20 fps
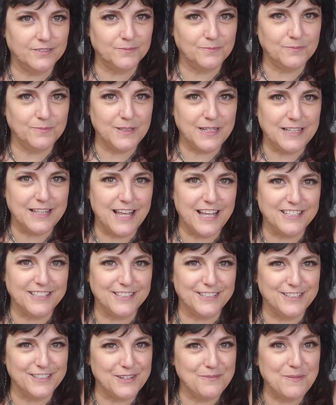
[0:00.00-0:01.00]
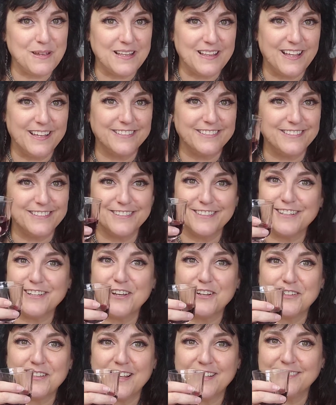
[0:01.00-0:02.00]
Be classy. Look at my glass. See, look how
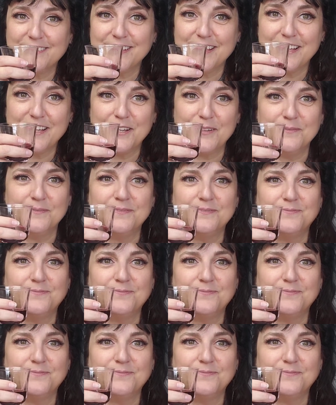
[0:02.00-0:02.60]
classy I am.